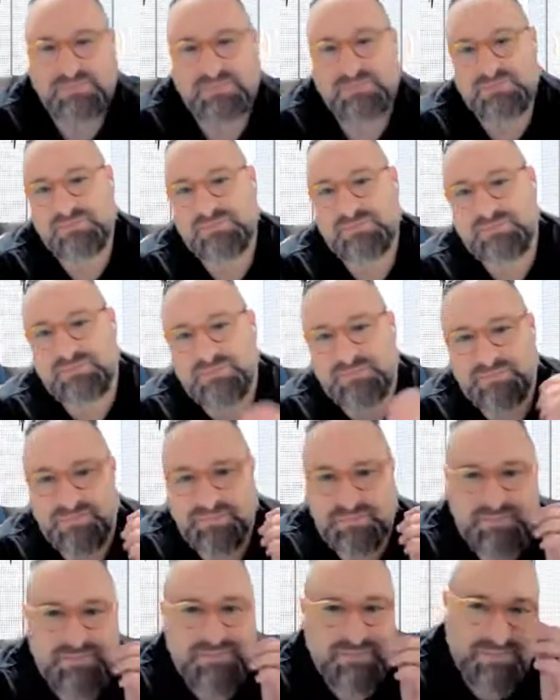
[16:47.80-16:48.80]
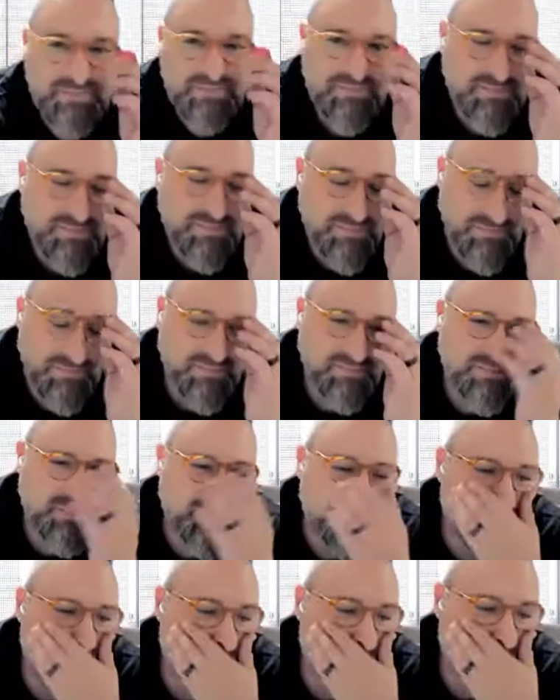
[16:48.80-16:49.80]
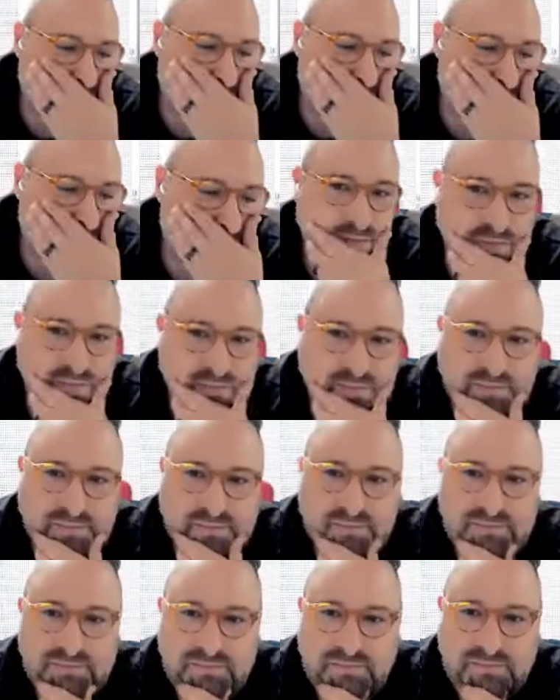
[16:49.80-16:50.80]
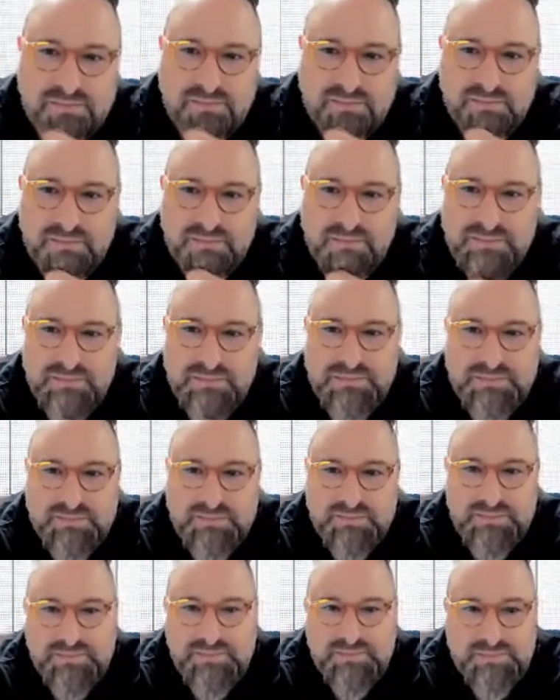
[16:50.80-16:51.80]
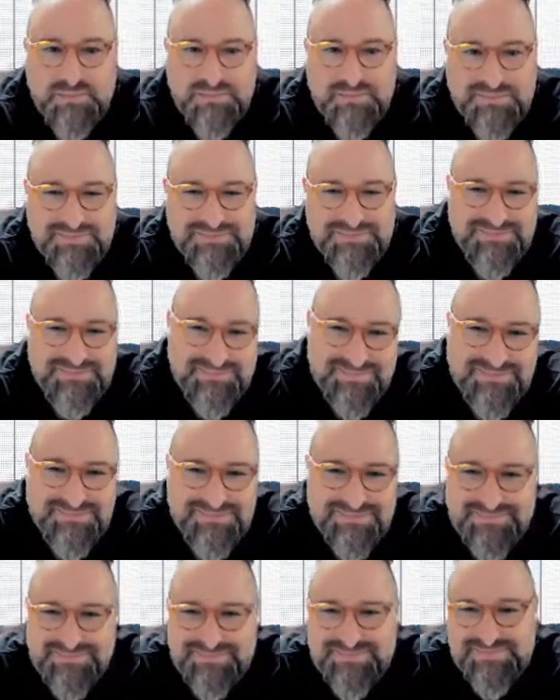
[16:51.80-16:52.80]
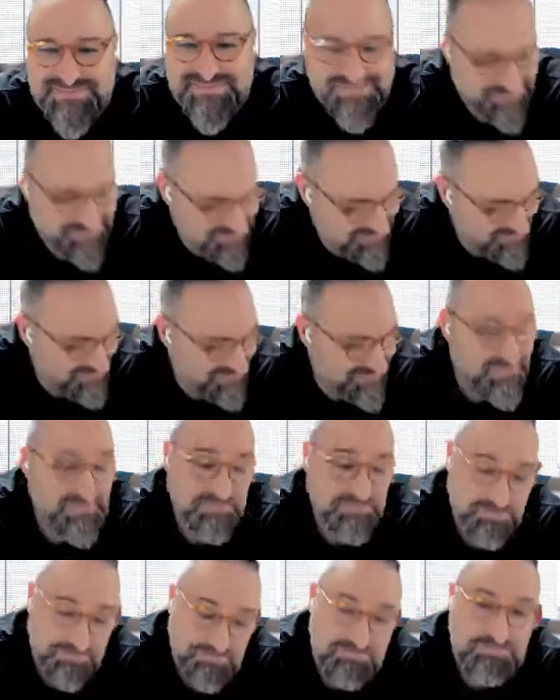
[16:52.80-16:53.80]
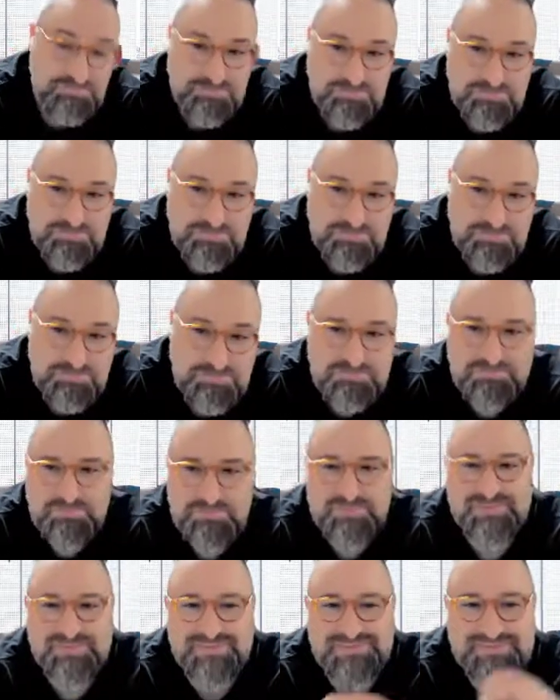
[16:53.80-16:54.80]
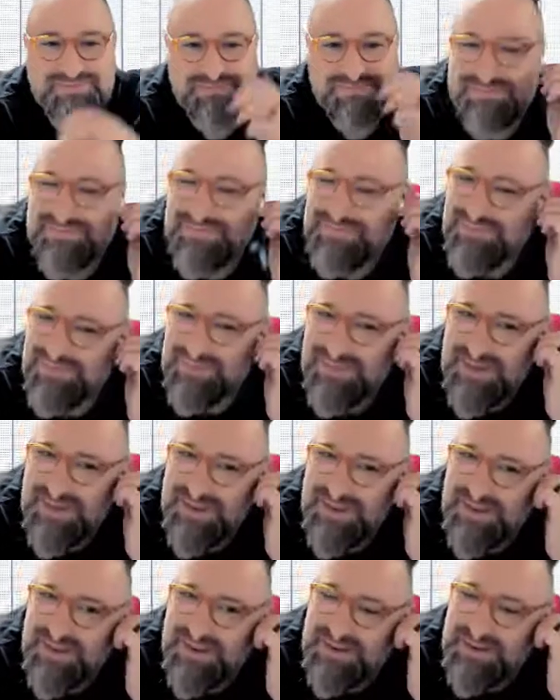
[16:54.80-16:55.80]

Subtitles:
(not speaking)